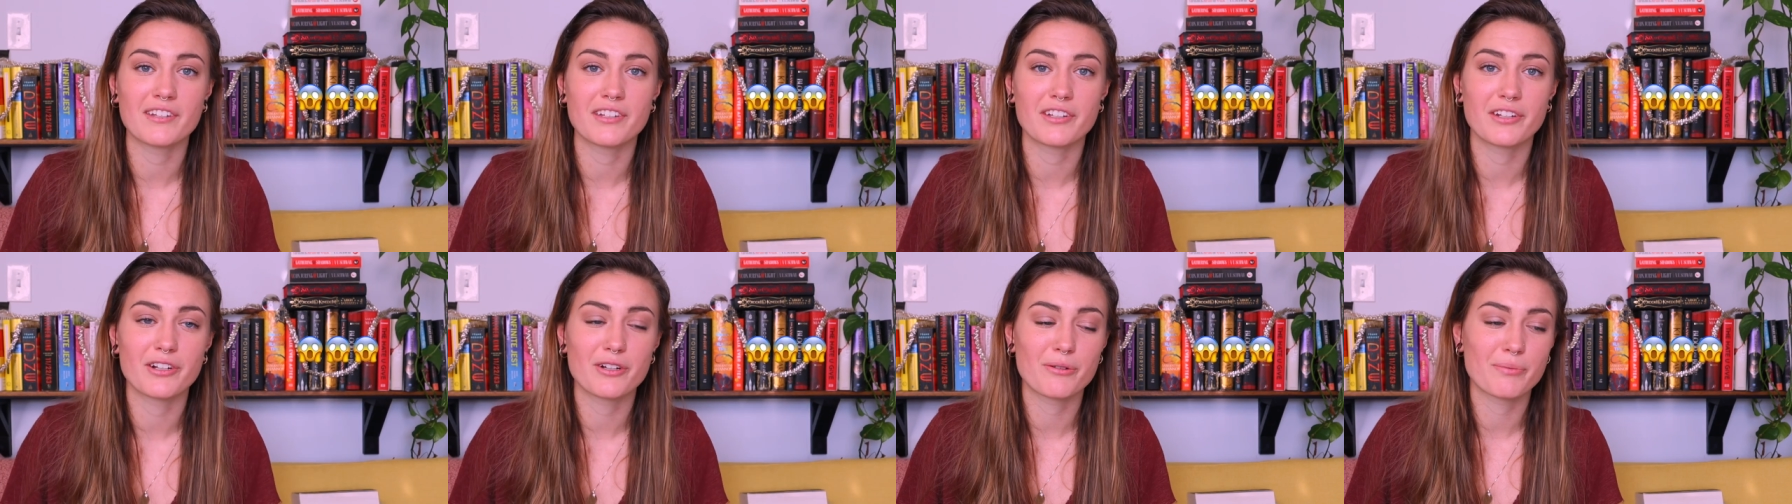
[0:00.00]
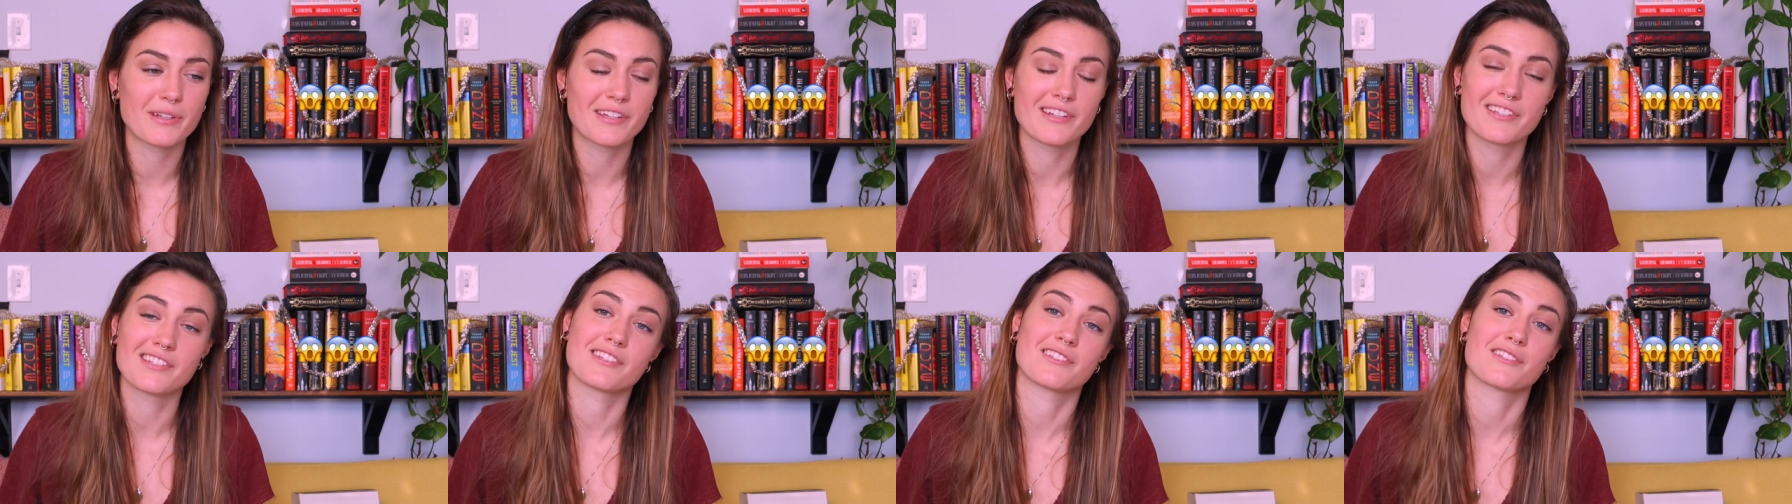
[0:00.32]
you know,
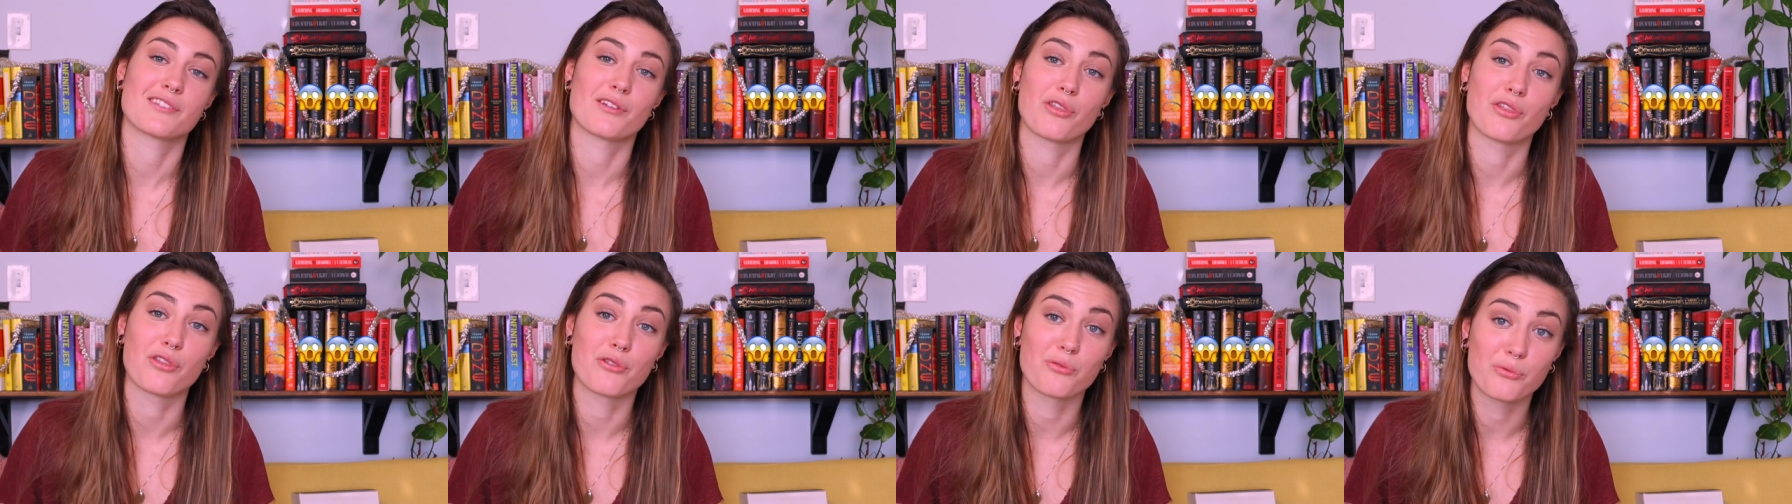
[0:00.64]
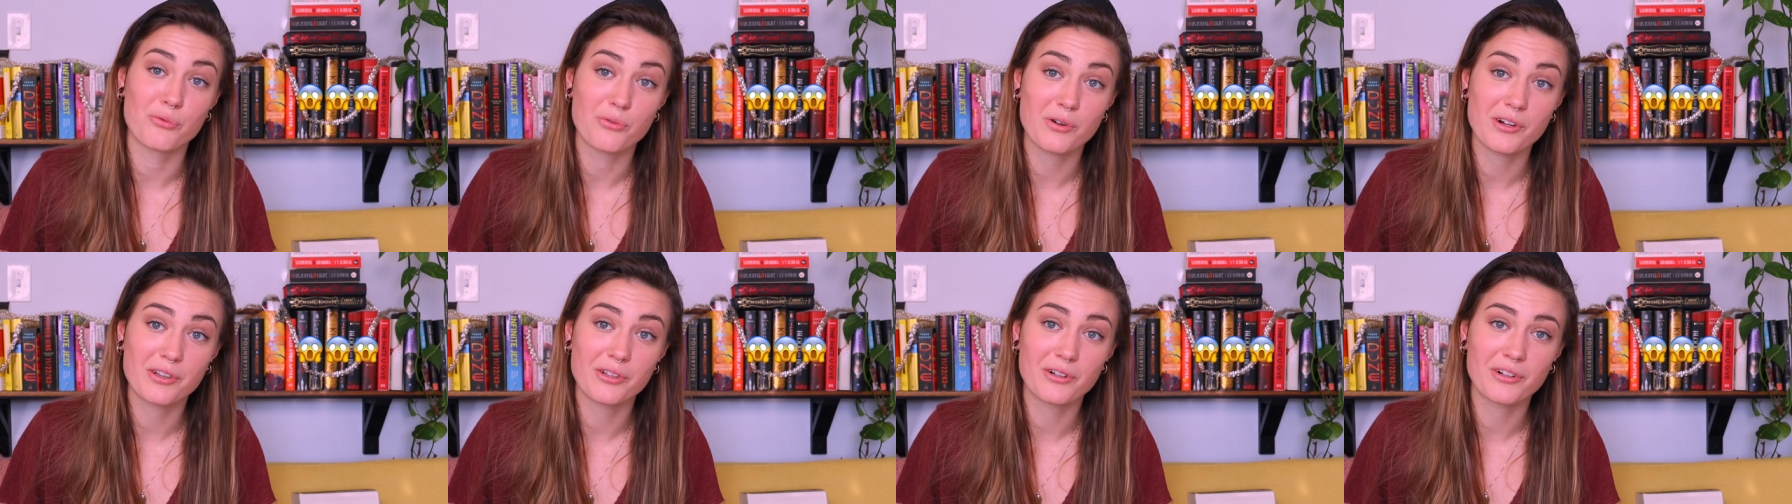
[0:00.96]
because it's a
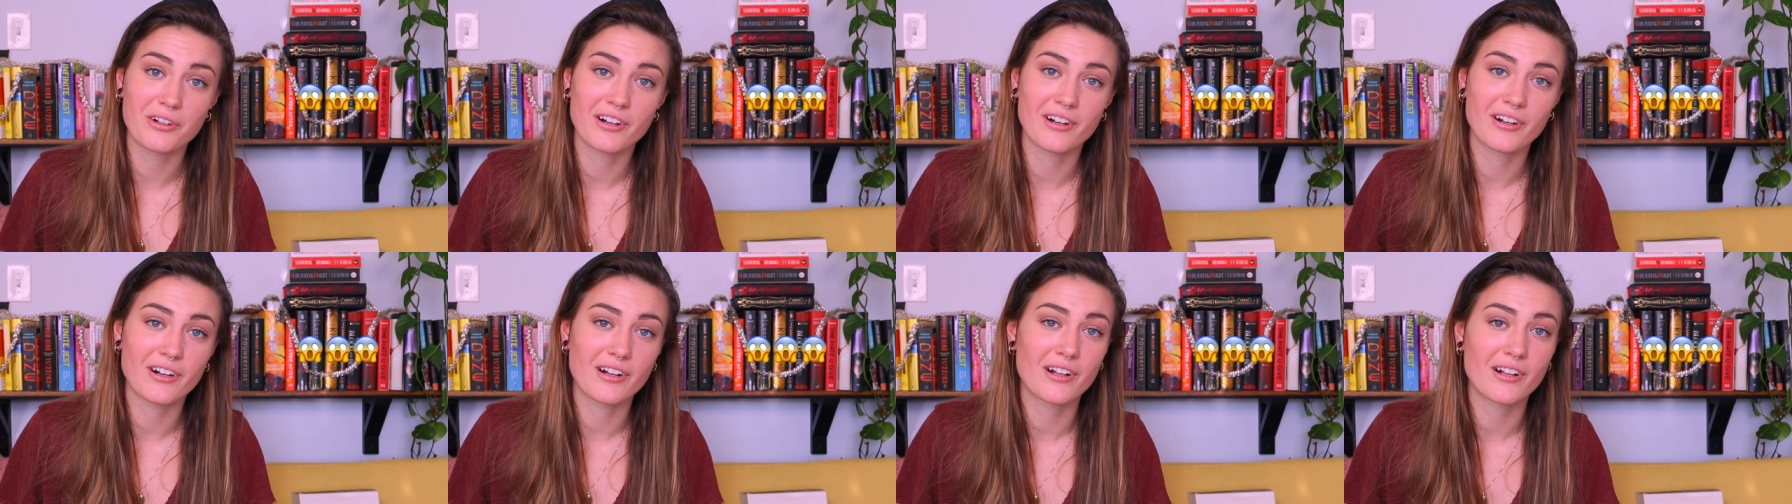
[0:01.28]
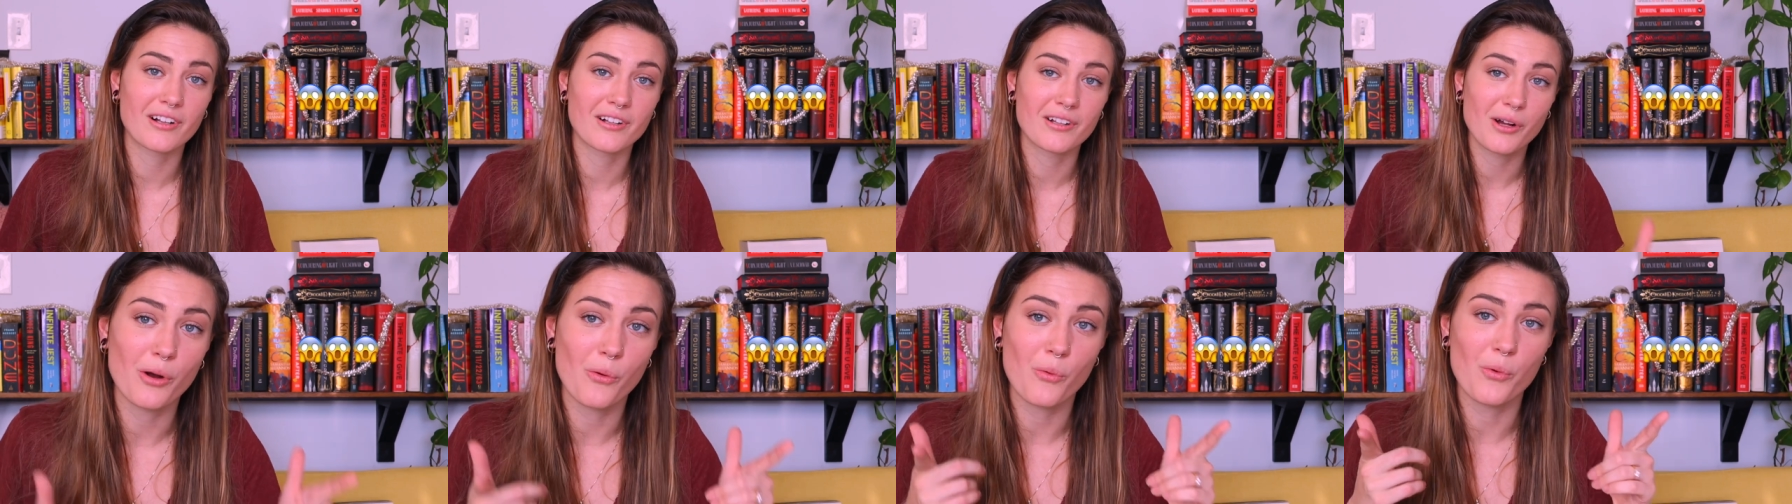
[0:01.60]
thriller
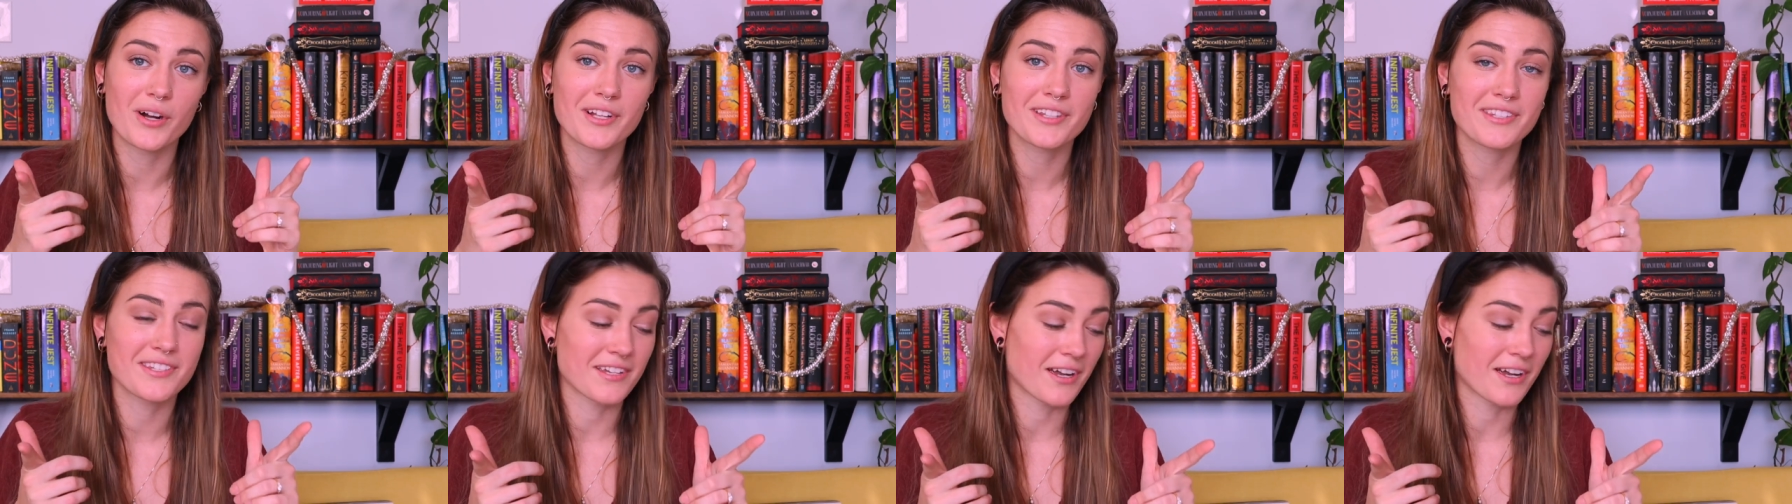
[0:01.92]
haul. What's